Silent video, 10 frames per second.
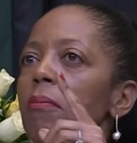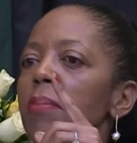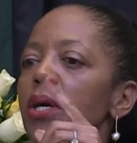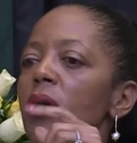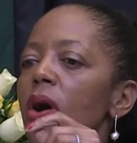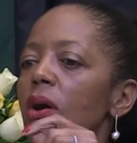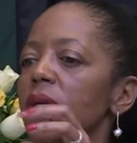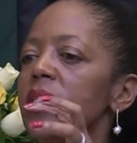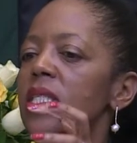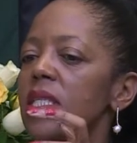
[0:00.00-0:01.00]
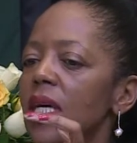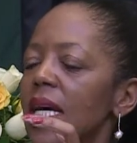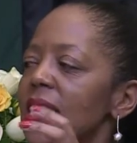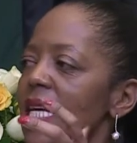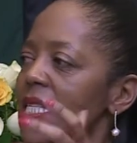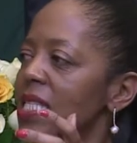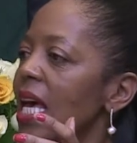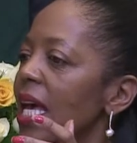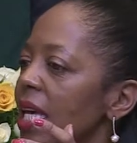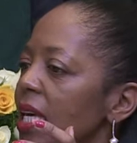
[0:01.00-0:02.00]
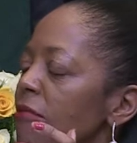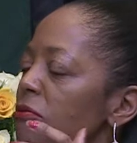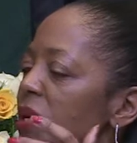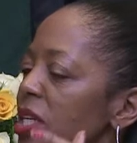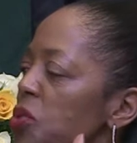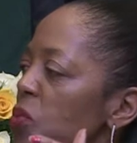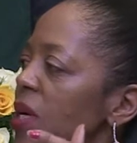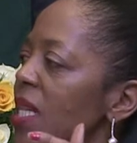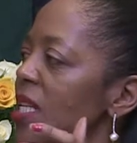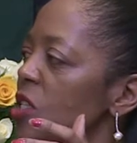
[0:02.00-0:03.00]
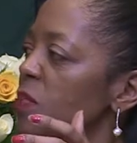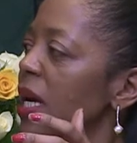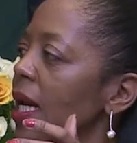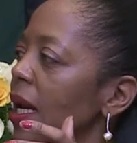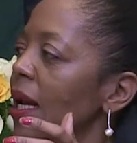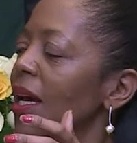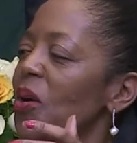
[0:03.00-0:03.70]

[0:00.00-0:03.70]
Because, as I say, if you are to win this battle,